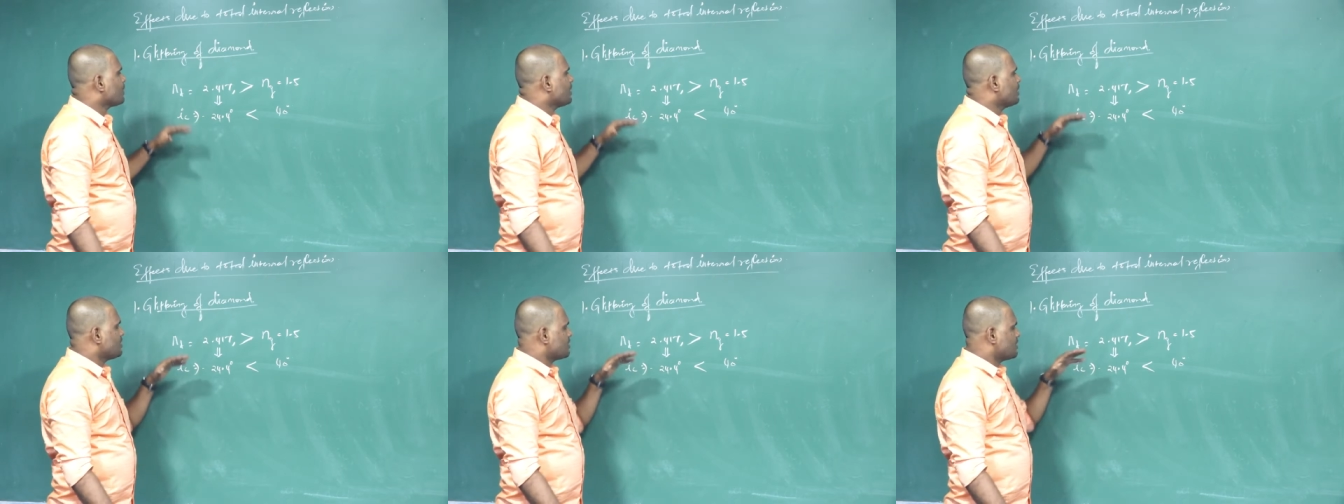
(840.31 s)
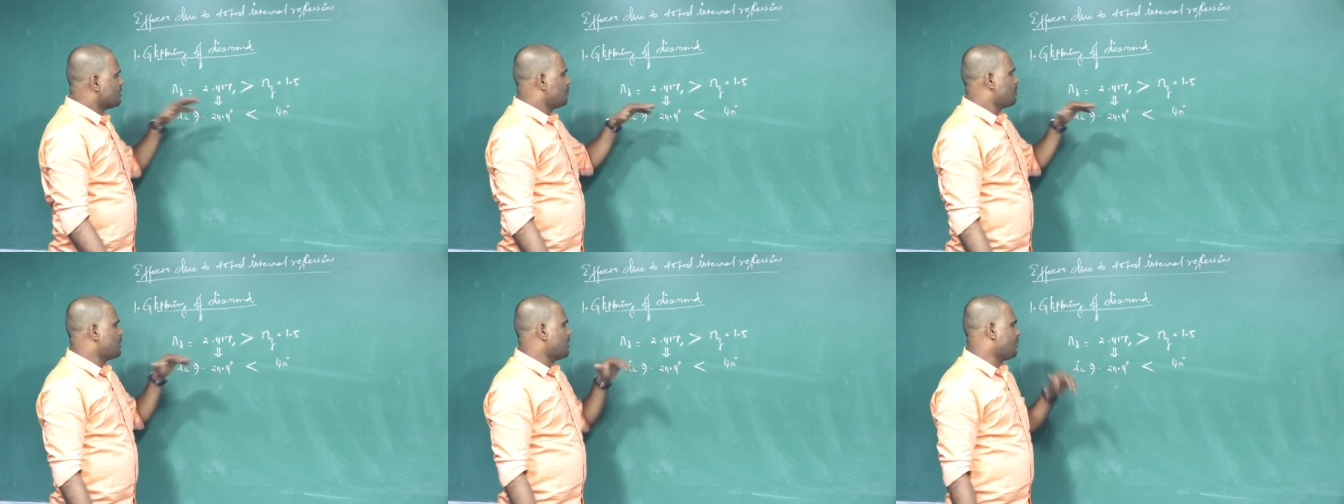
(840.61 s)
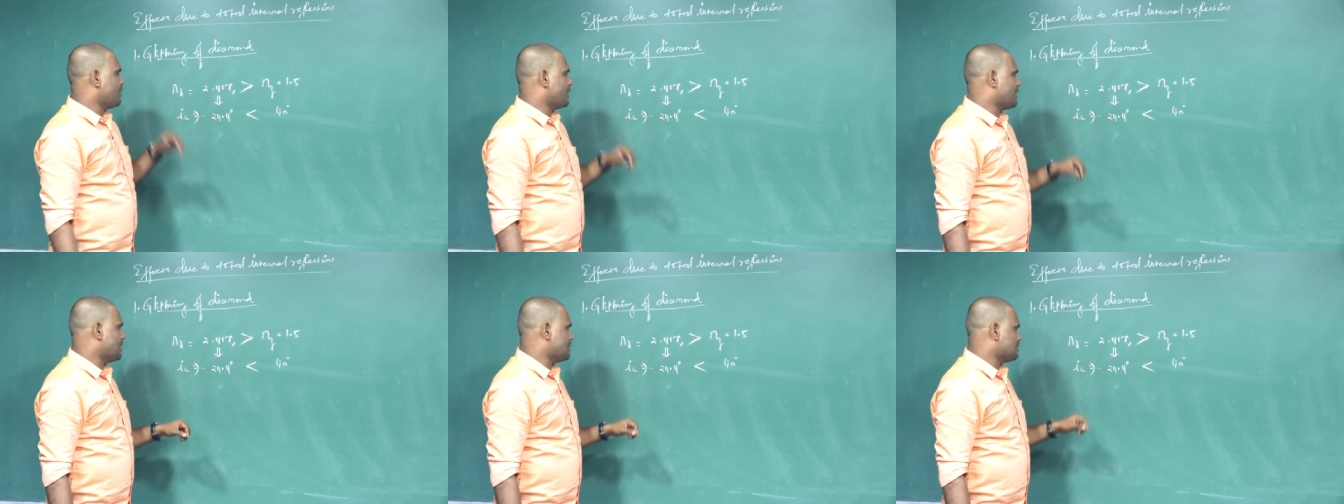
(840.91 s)
Simply
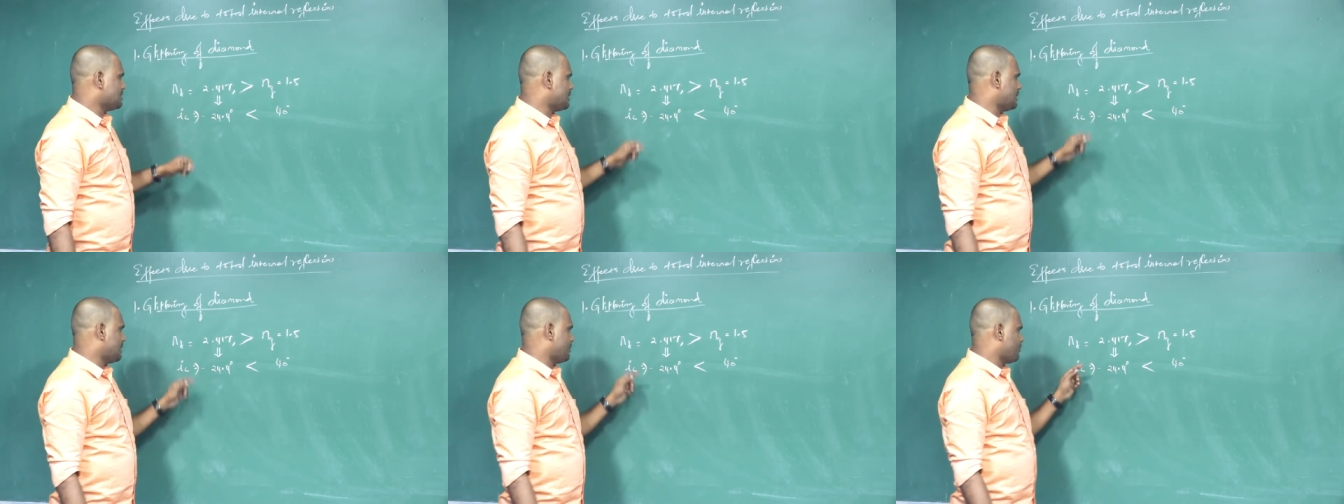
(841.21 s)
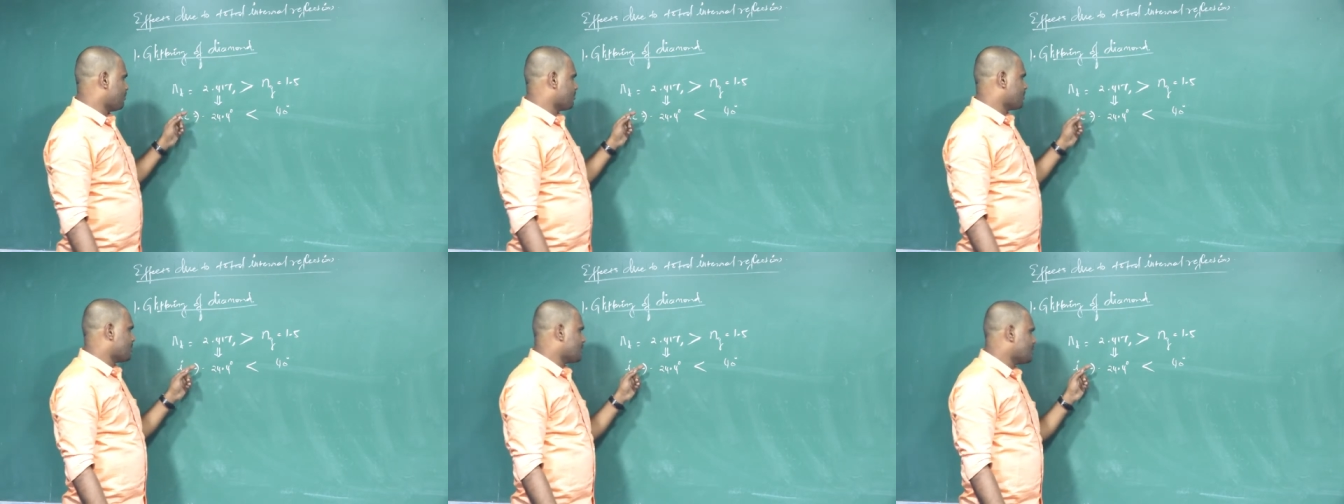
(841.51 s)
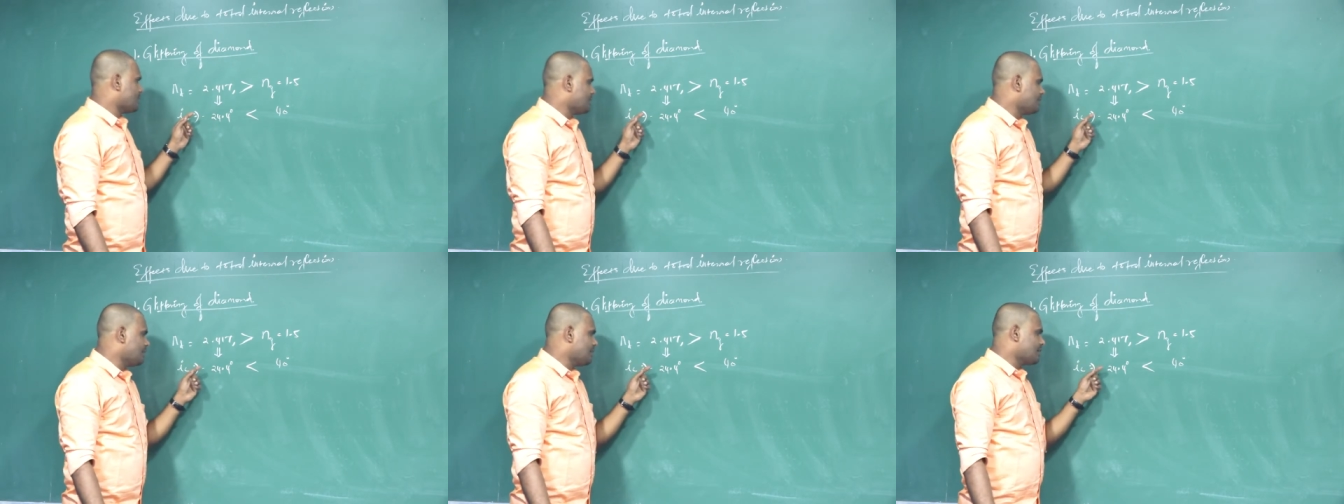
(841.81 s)
we can say
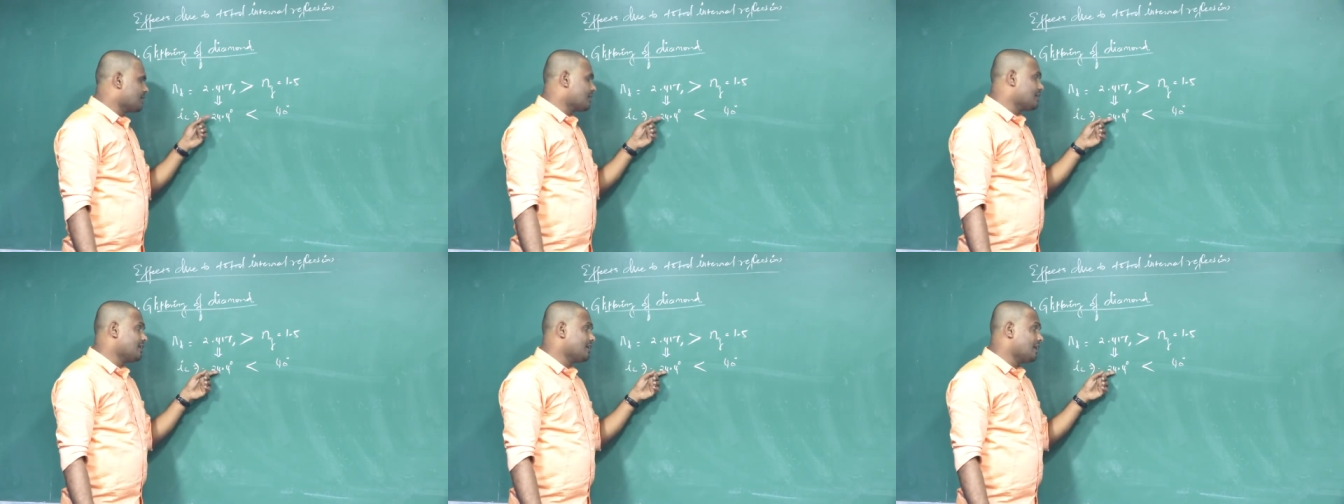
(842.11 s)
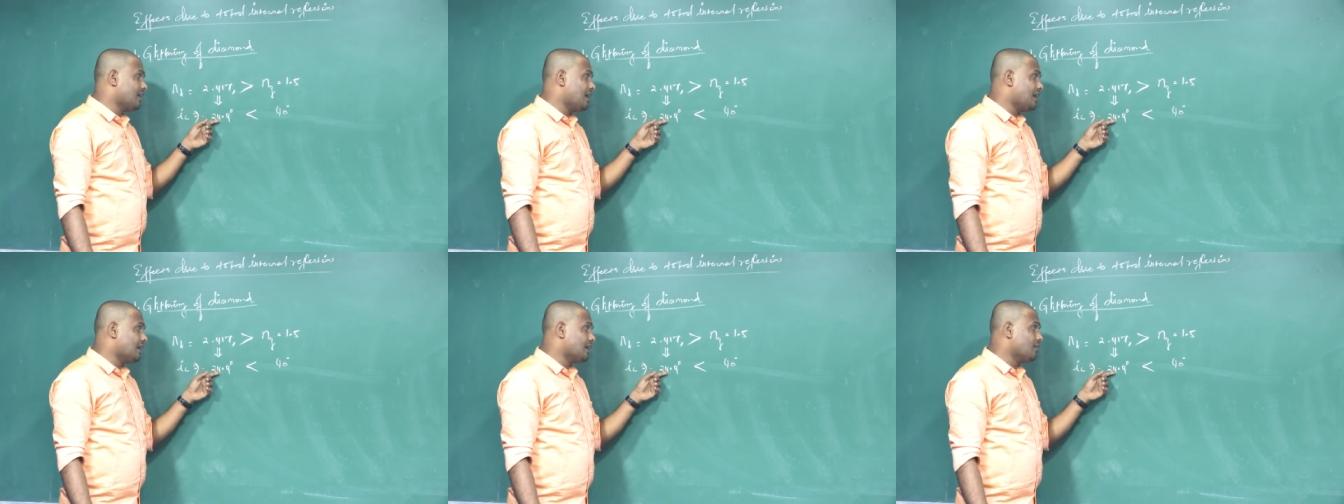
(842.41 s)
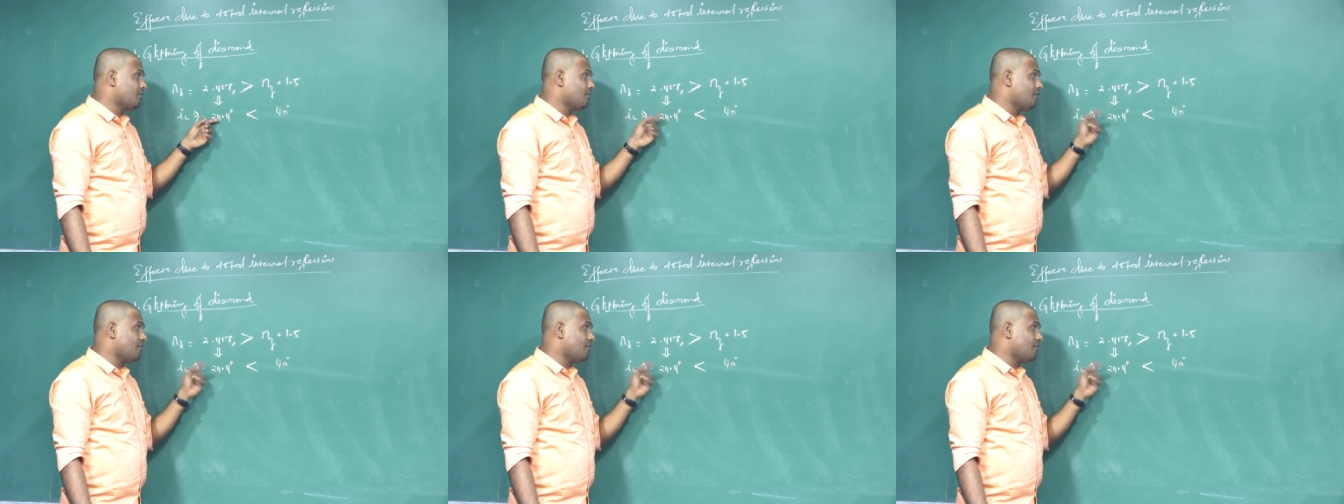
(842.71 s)
the critical angle